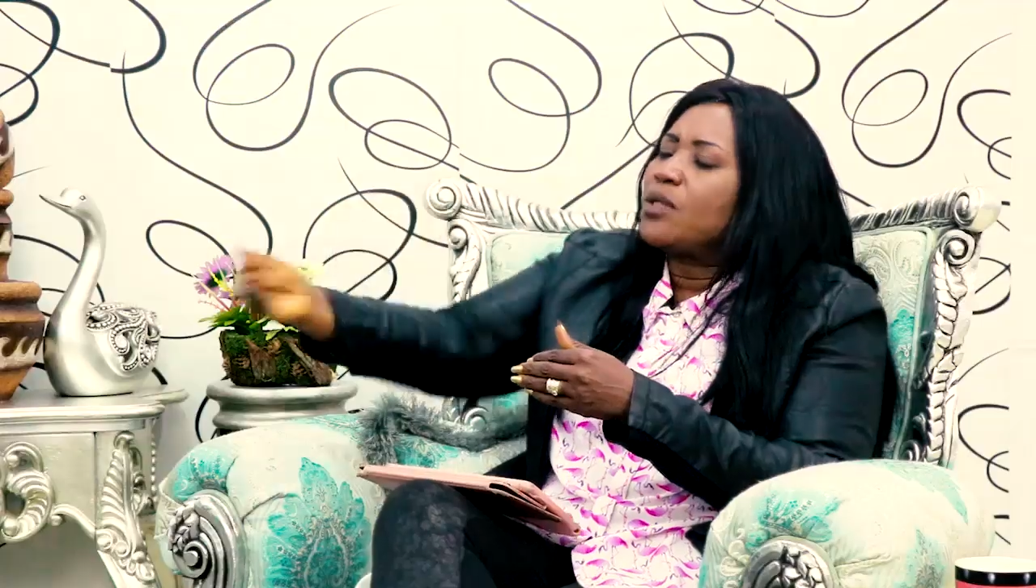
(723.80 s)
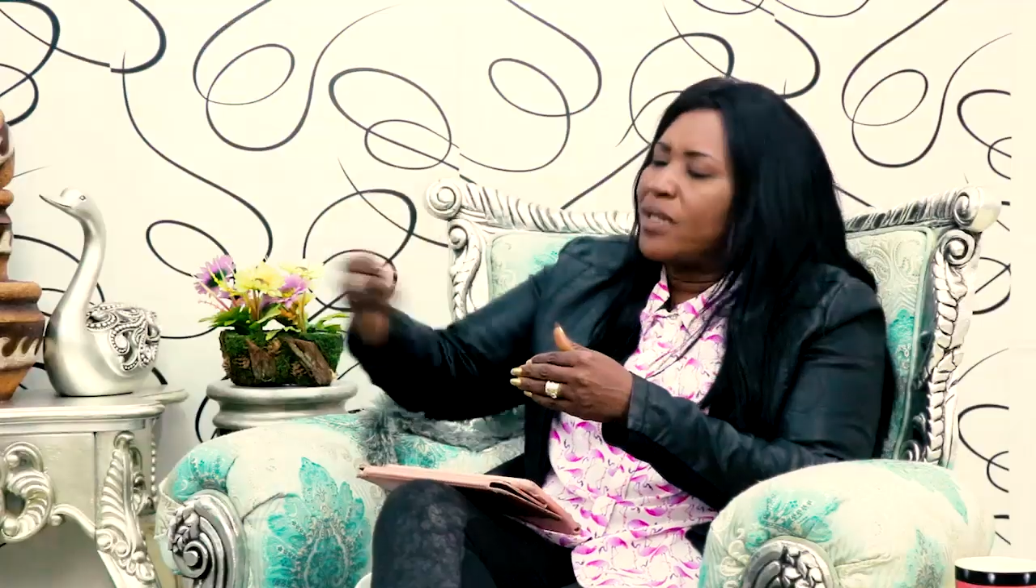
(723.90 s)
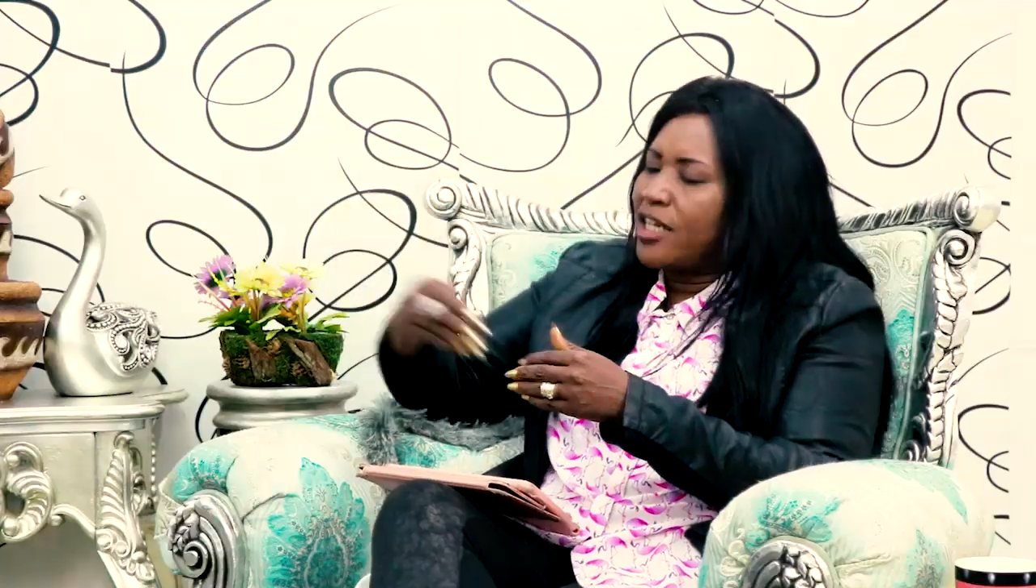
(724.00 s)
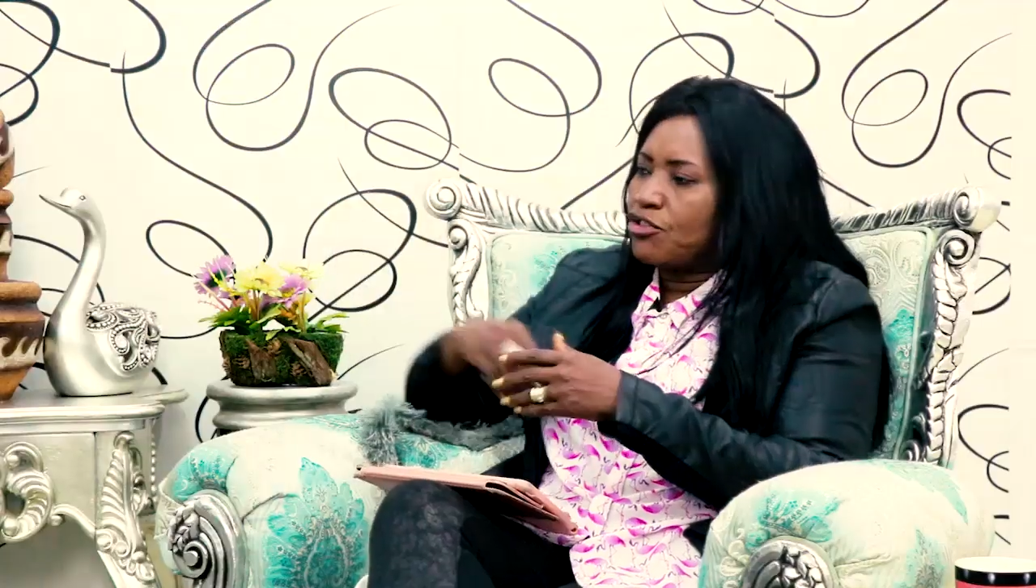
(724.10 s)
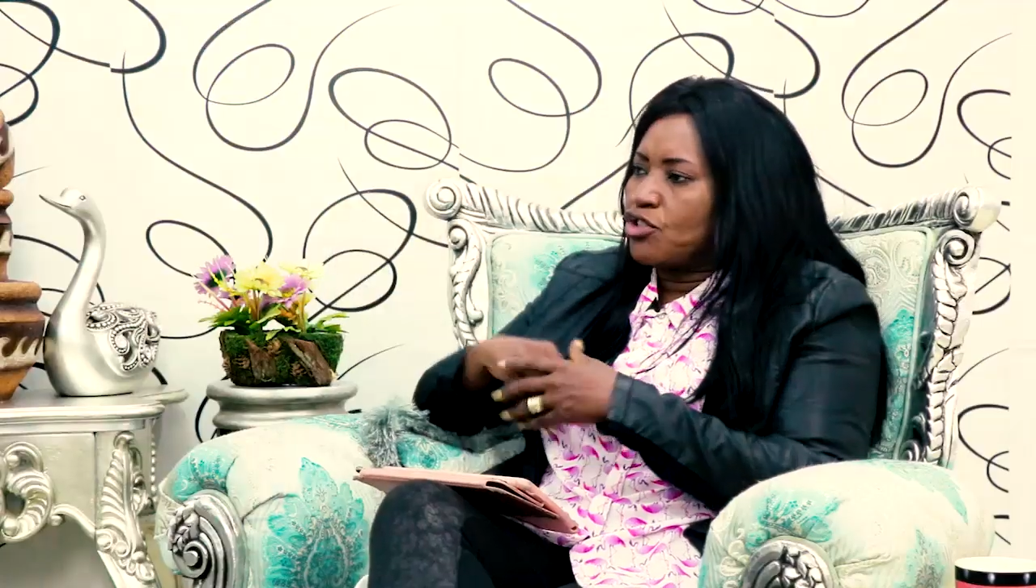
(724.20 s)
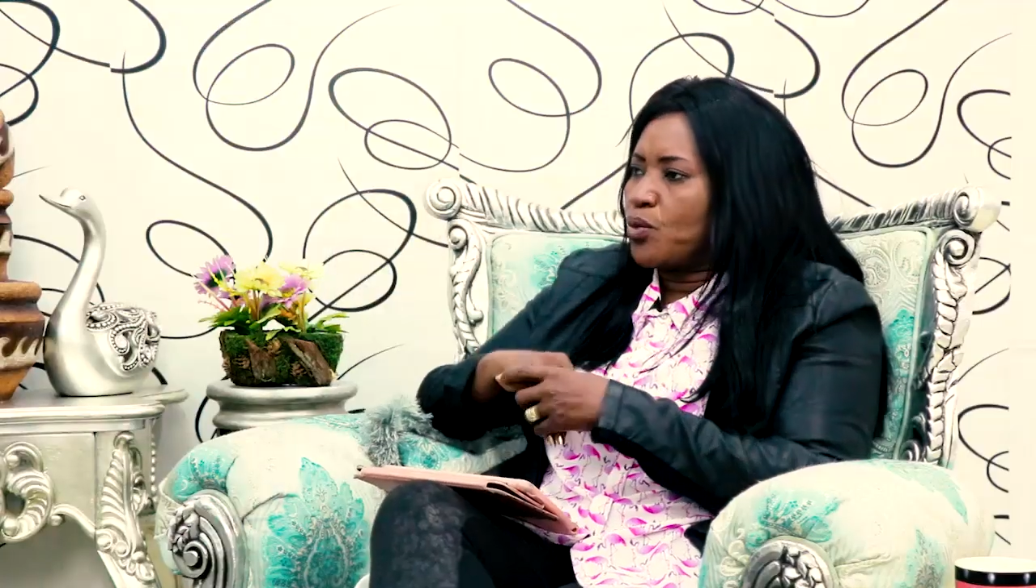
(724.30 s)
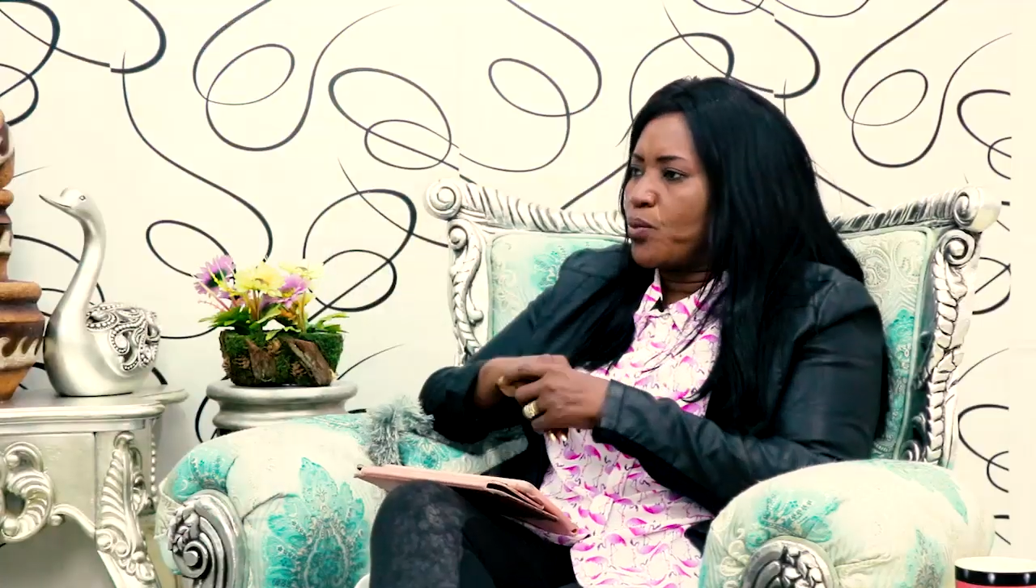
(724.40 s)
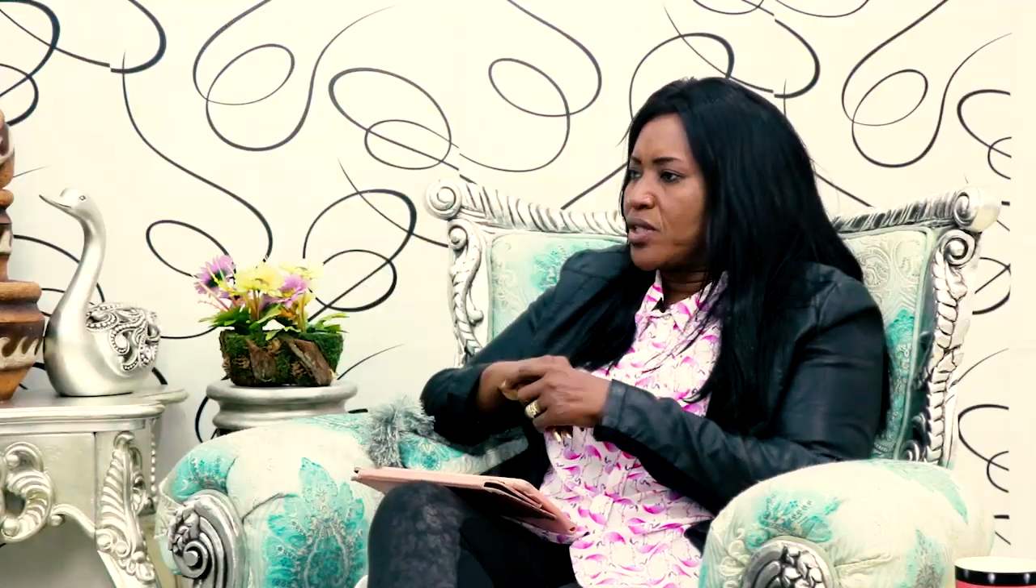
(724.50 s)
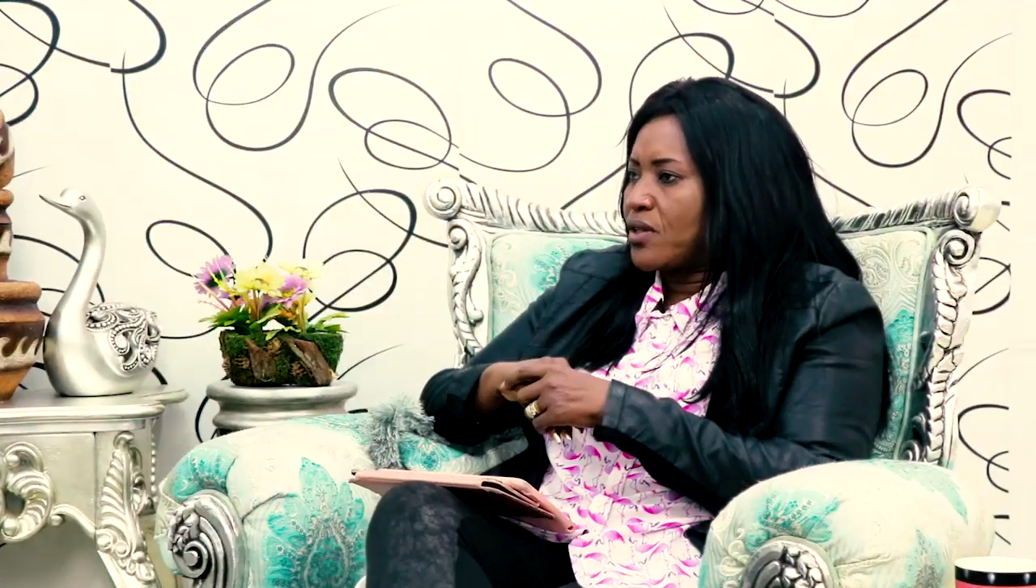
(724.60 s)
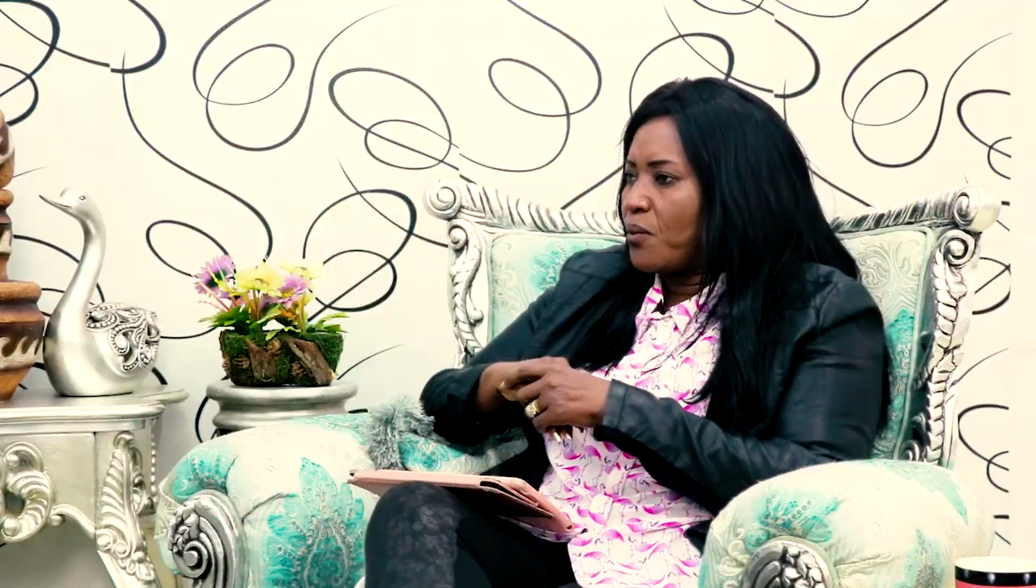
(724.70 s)
a relationship
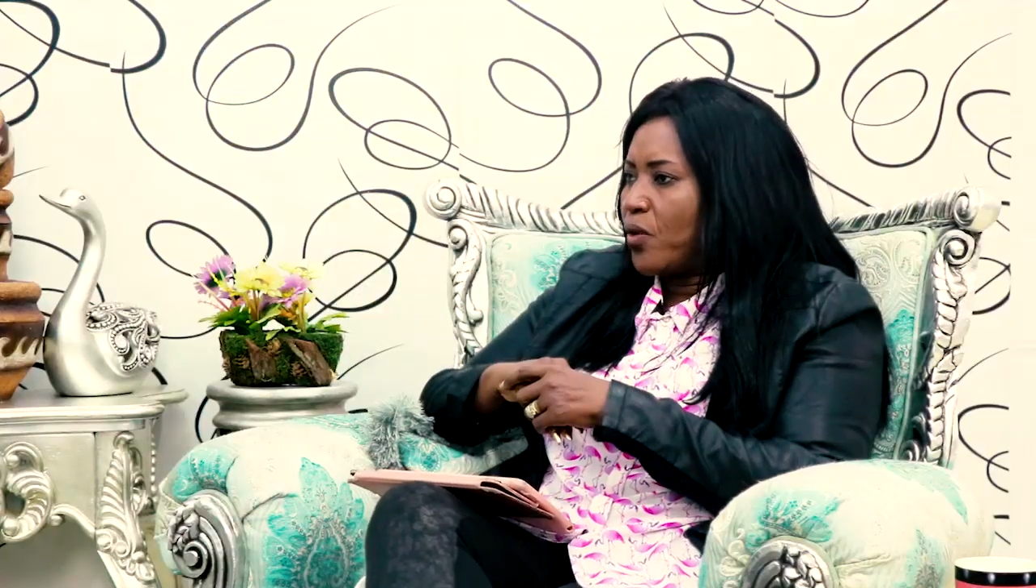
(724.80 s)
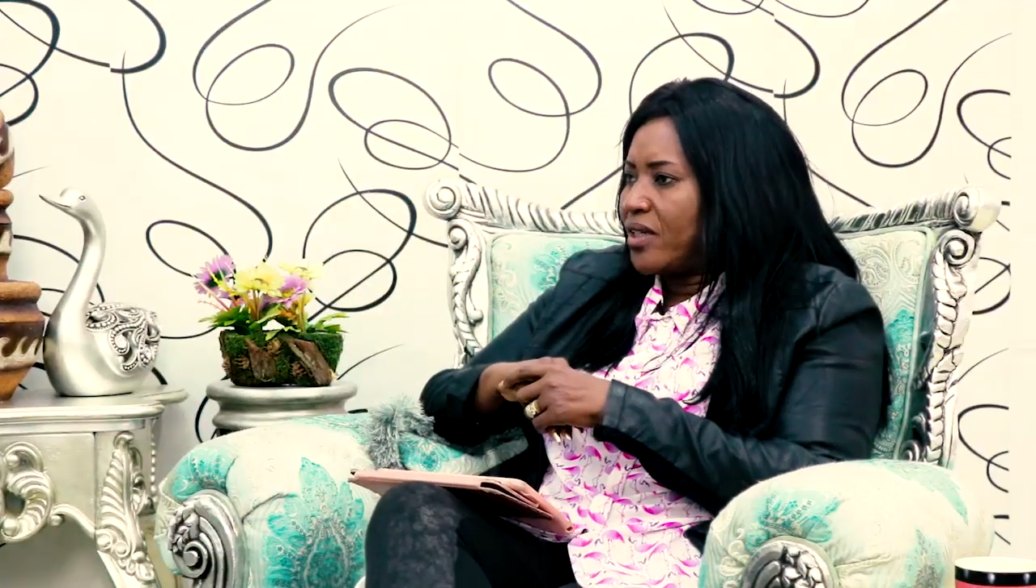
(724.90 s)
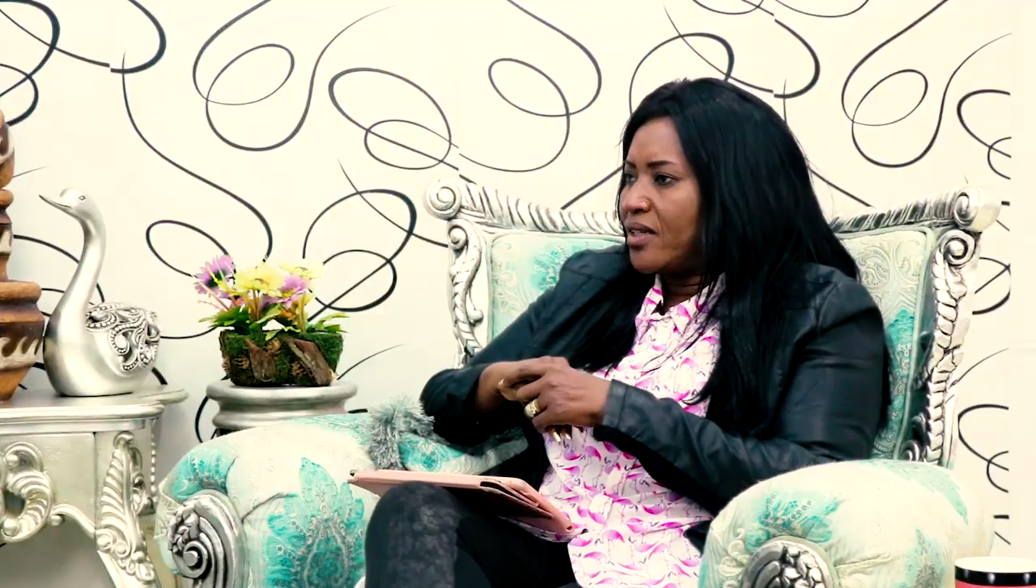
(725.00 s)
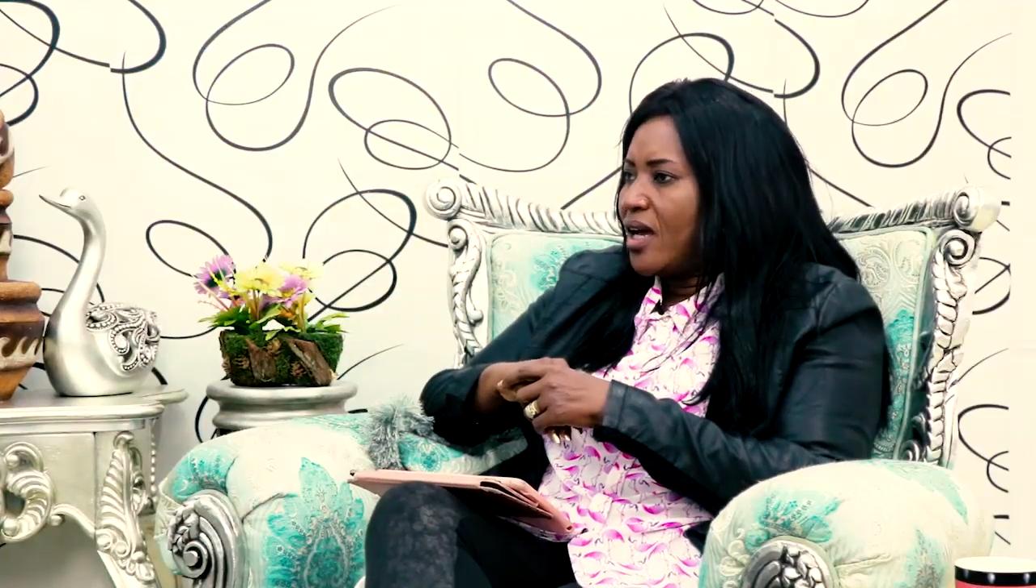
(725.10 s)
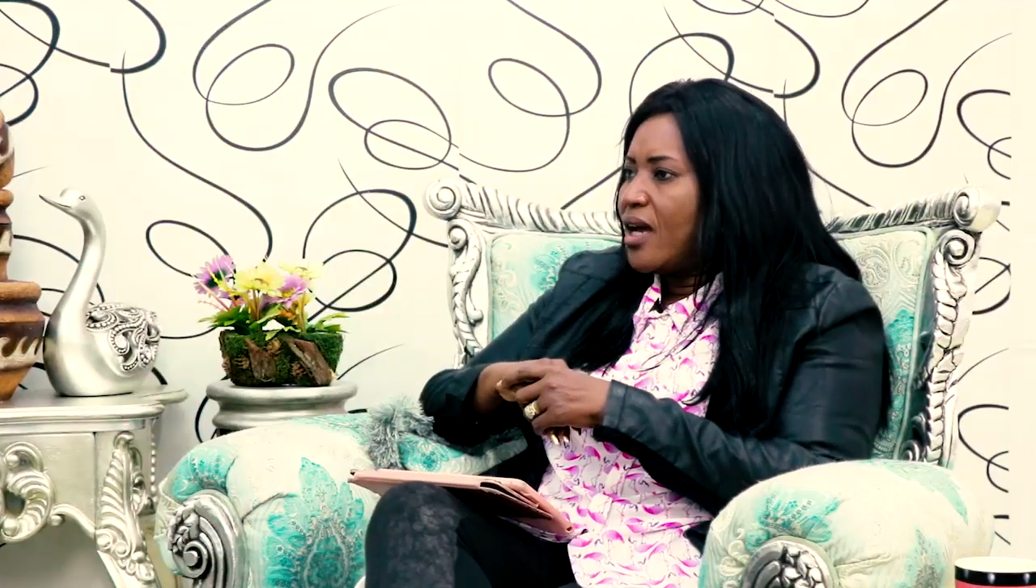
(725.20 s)
with someone.